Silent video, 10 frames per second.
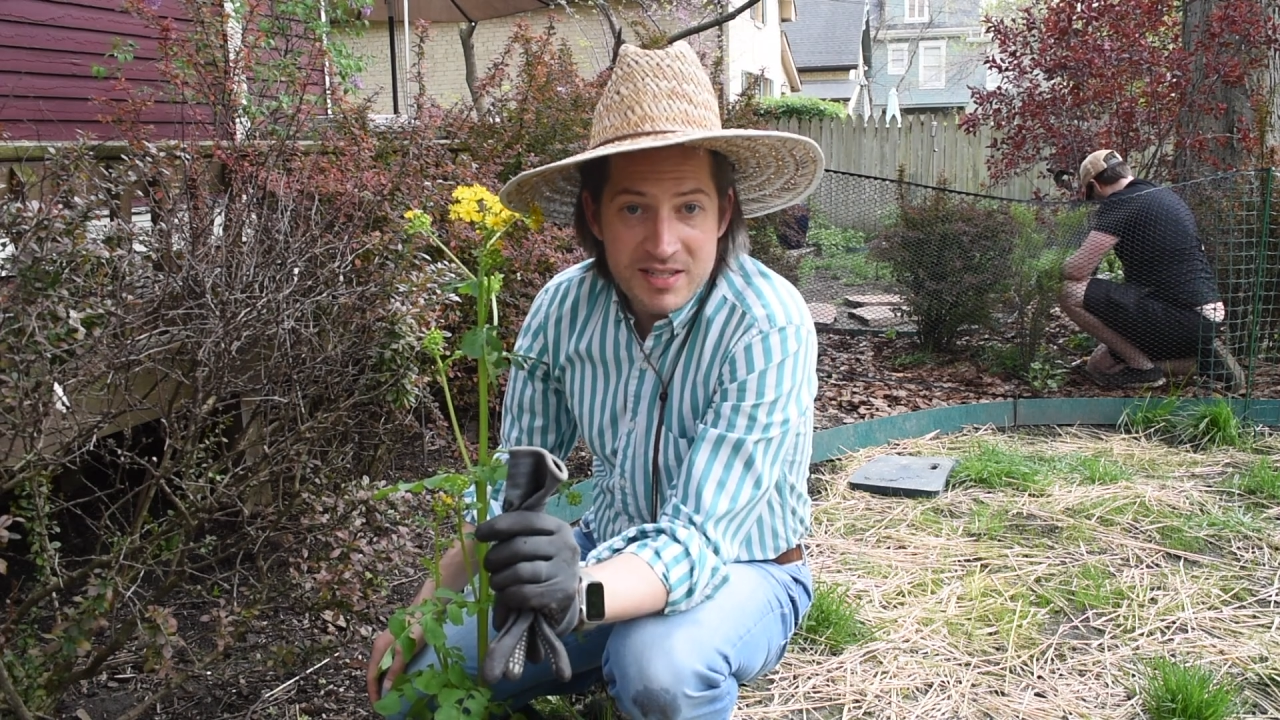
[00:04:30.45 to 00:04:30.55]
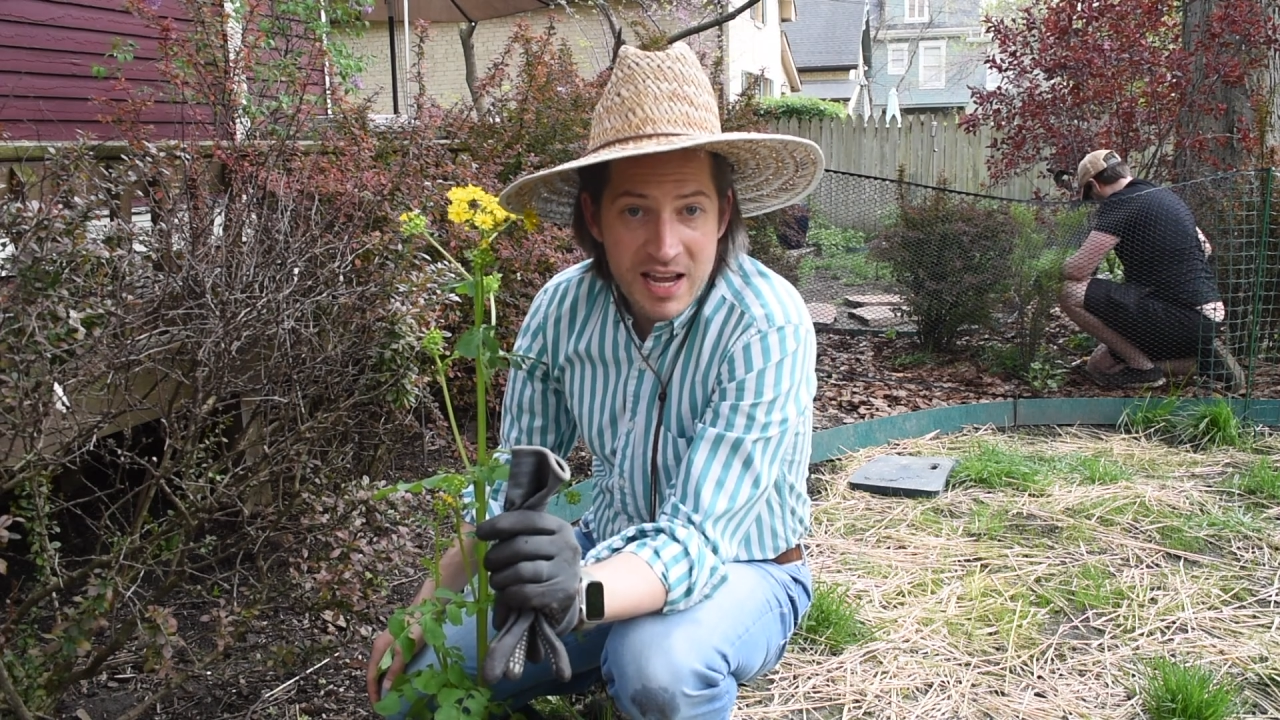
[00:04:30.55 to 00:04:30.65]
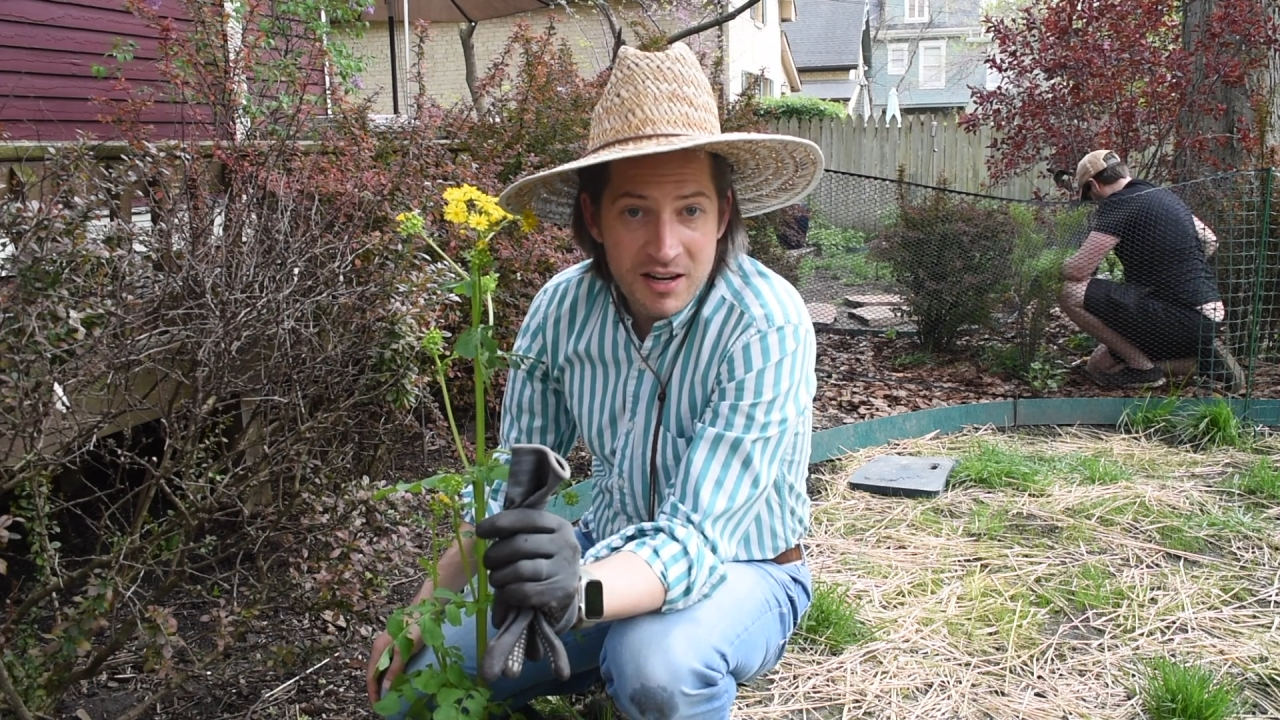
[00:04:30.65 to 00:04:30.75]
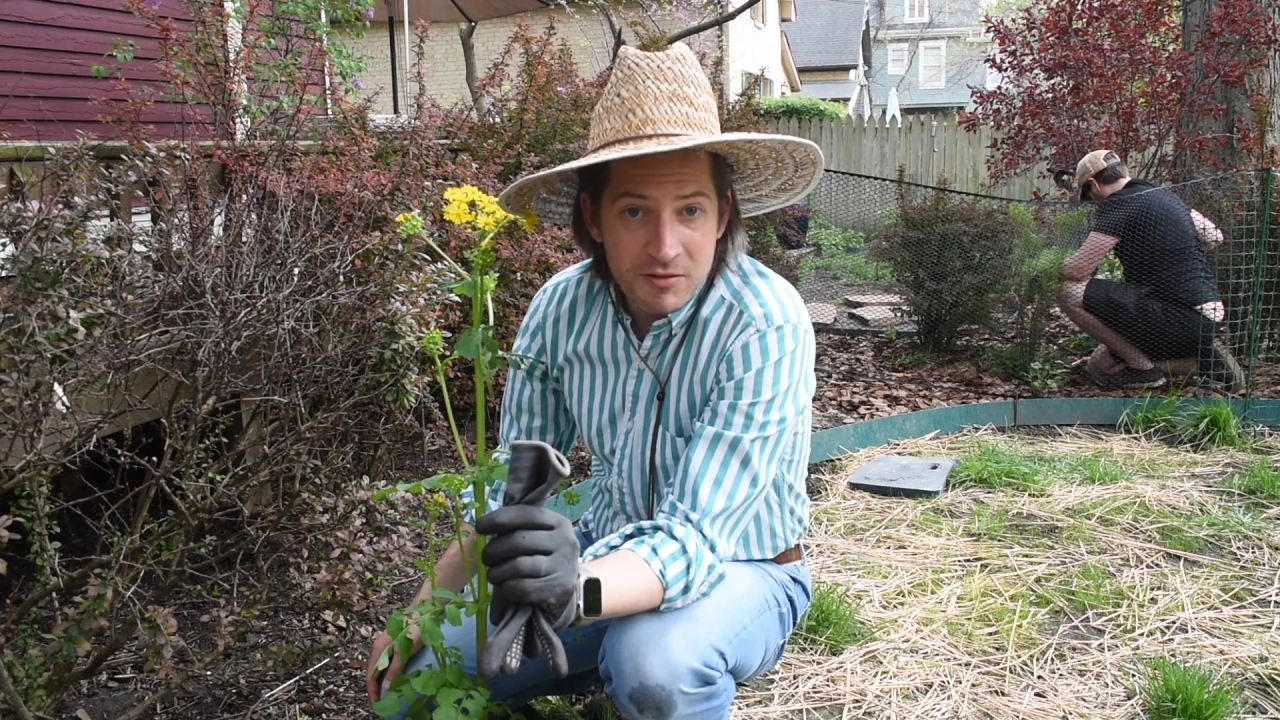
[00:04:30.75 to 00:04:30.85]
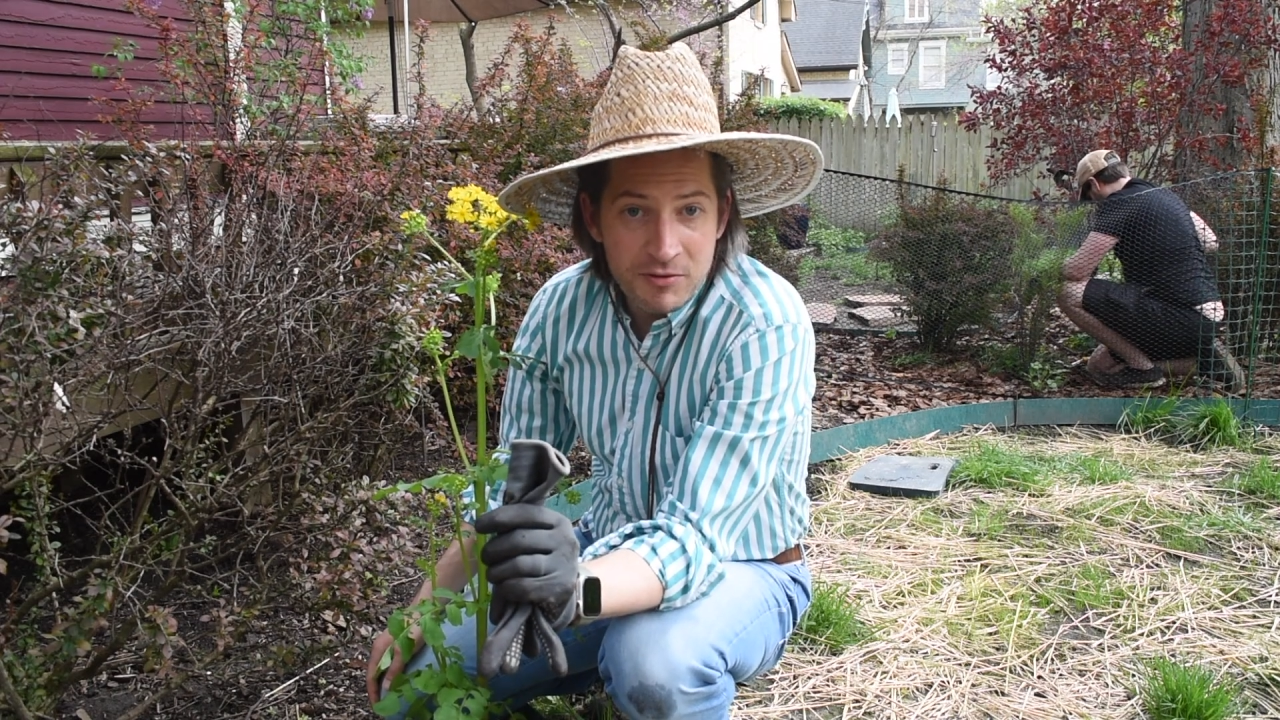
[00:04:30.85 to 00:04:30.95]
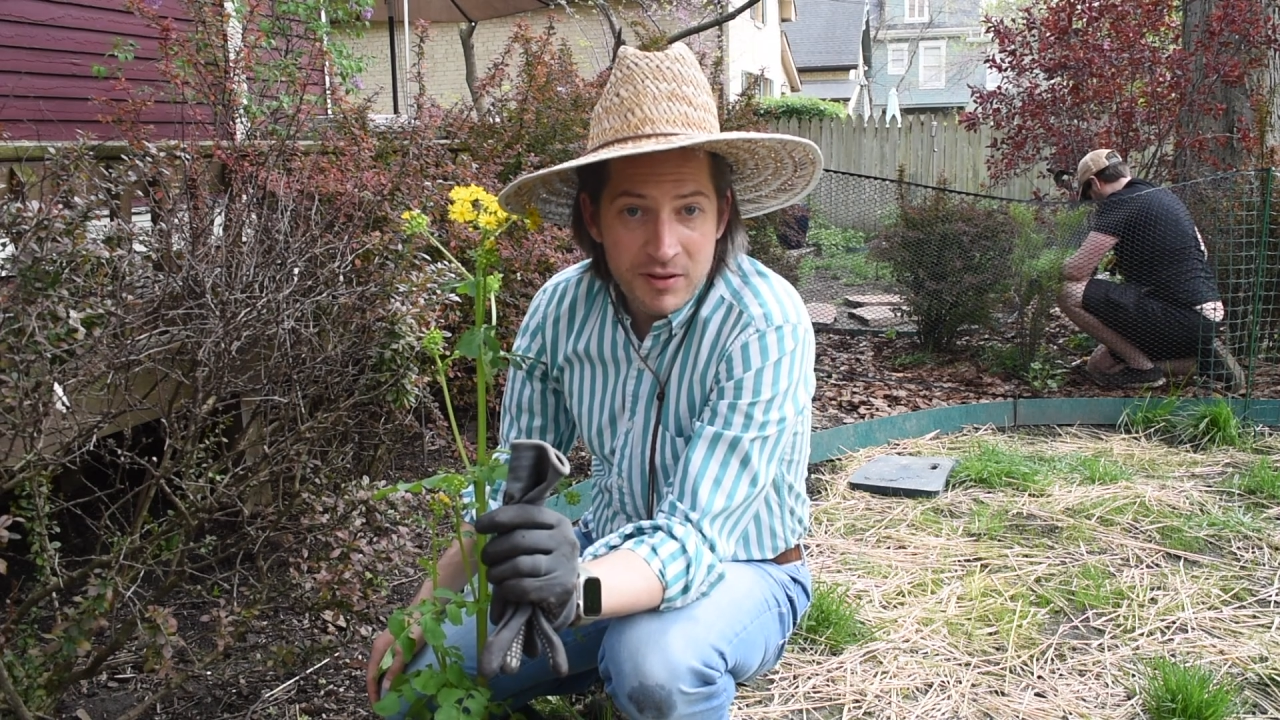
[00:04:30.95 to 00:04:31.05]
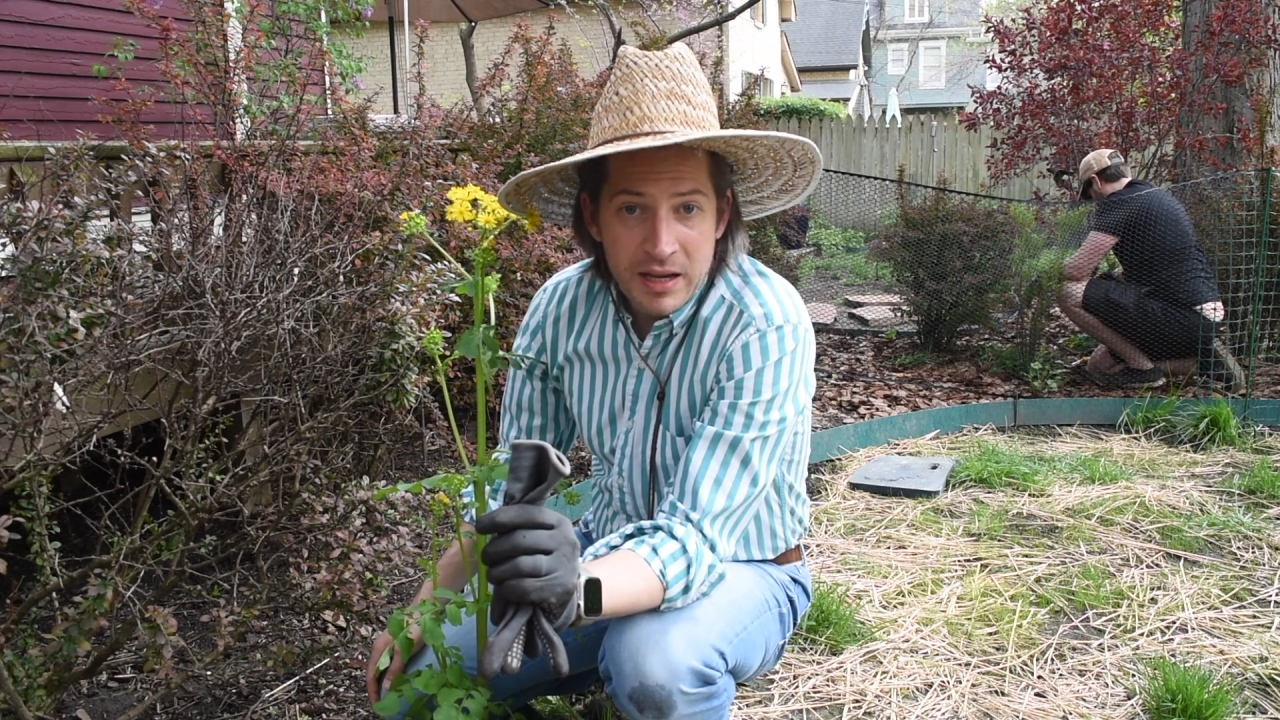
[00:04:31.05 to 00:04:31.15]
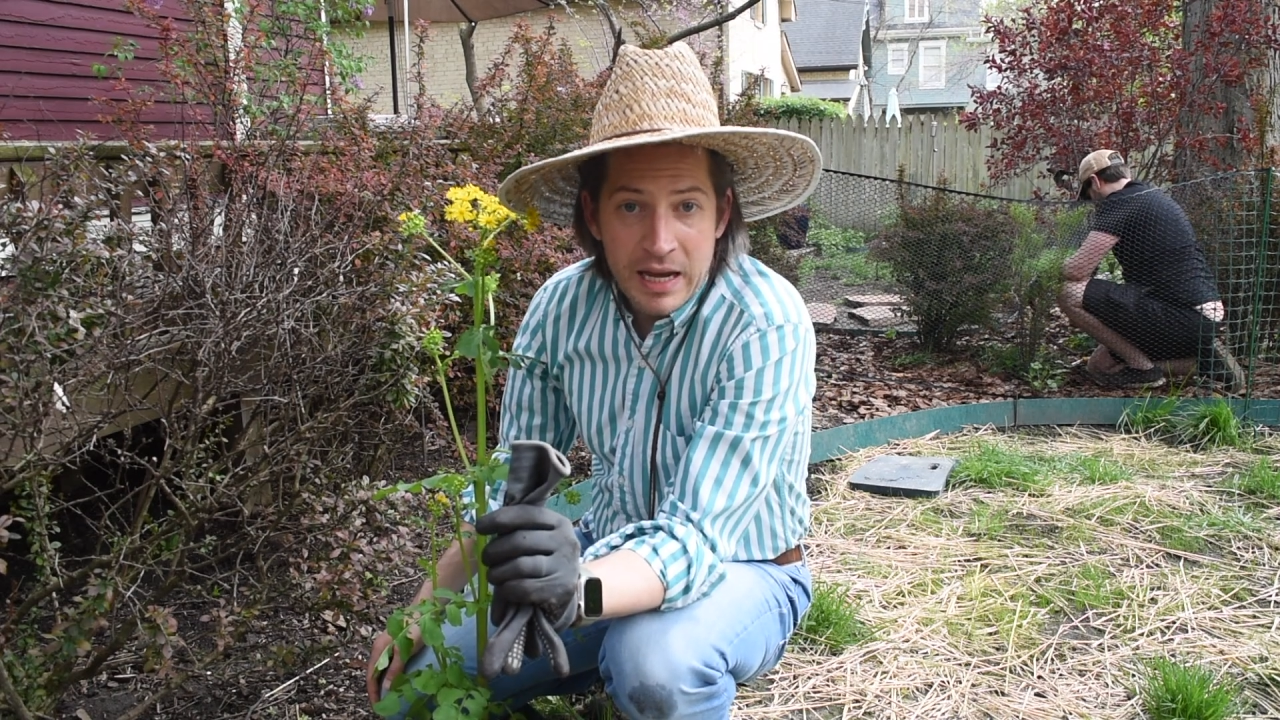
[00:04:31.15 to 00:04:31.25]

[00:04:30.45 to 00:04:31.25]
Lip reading: native